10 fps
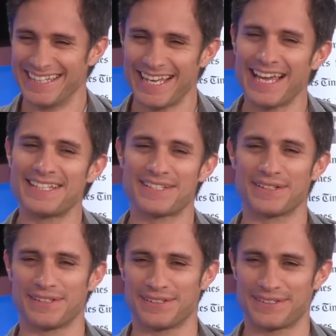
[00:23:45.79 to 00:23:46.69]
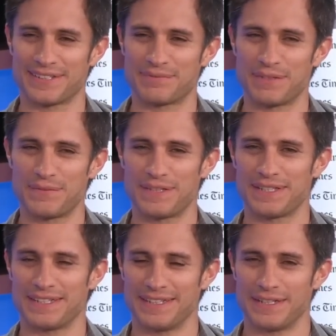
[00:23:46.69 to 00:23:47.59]
Yeah, she's gonna learn that
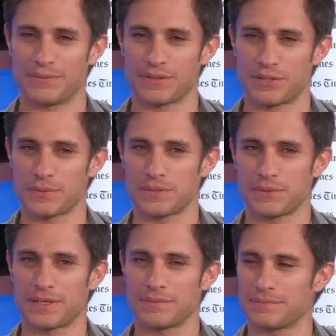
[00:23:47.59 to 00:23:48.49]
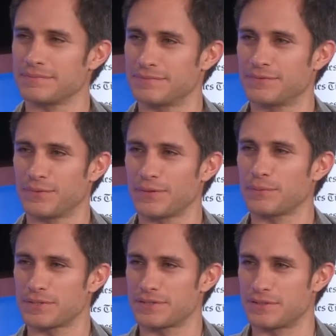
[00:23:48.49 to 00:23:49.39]
maybe what she was looking for
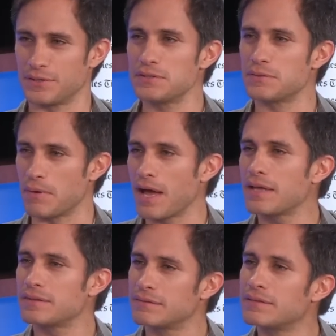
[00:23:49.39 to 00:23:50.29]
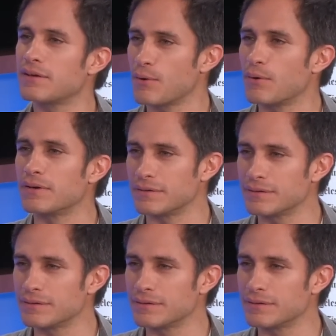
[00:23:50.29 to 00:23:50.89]
was just right the corner.